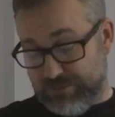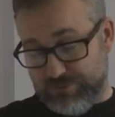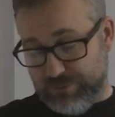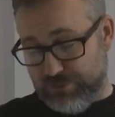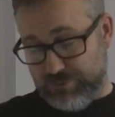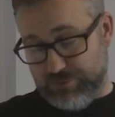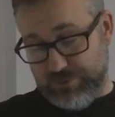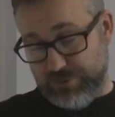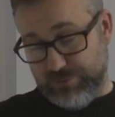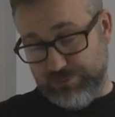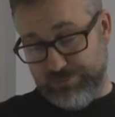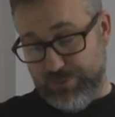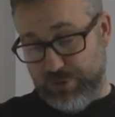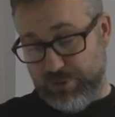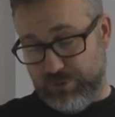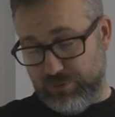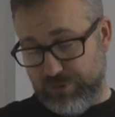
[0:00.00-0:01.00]
Poor old
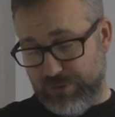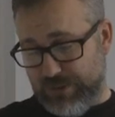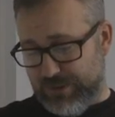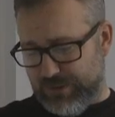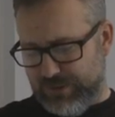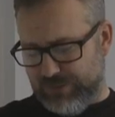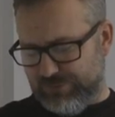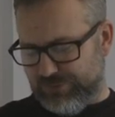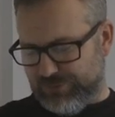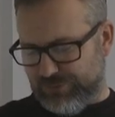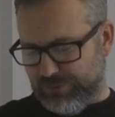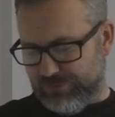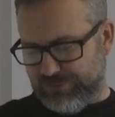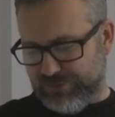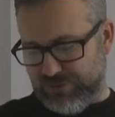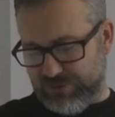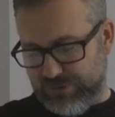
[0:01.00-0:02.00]
Mole, he was so
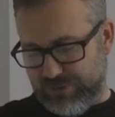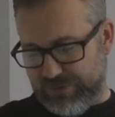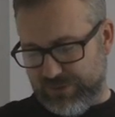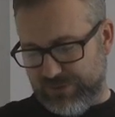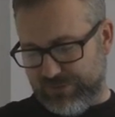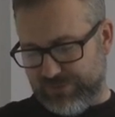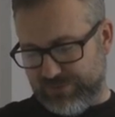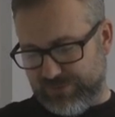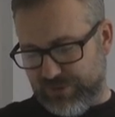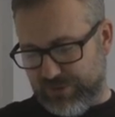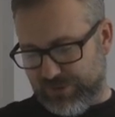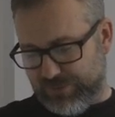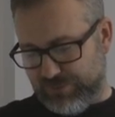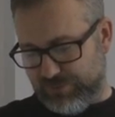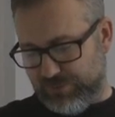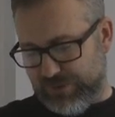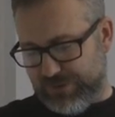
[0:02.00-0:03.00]
sorry that he'd
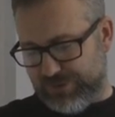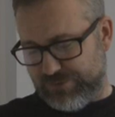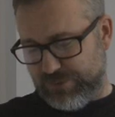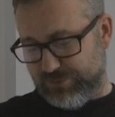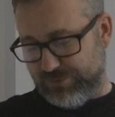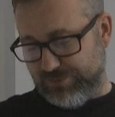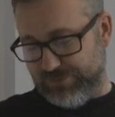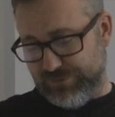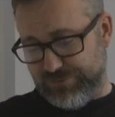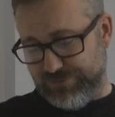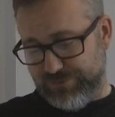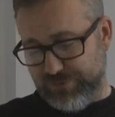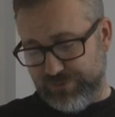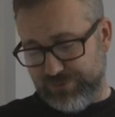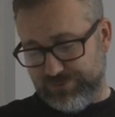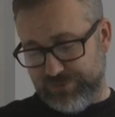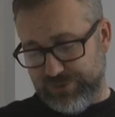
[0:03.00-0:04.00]
started all their troubles in the
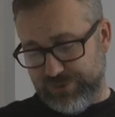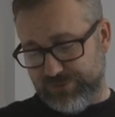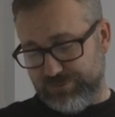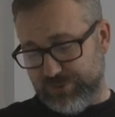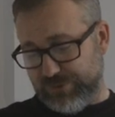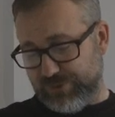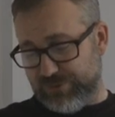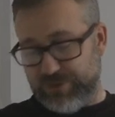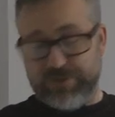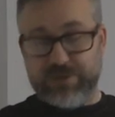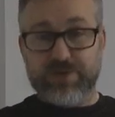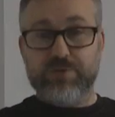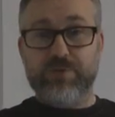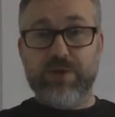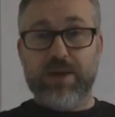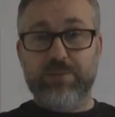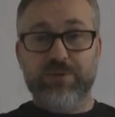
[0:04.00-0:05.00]
first place by trying to
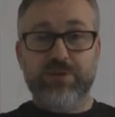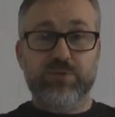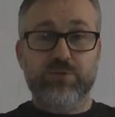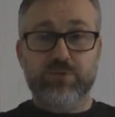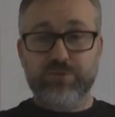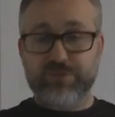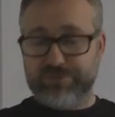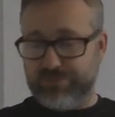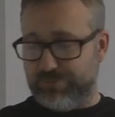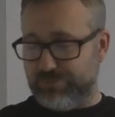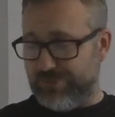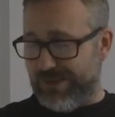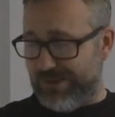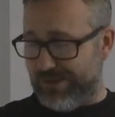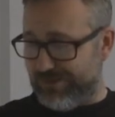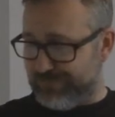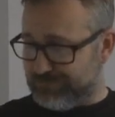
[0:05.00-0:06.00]
grab the oars from
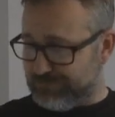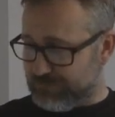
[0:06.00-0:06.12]
Rat.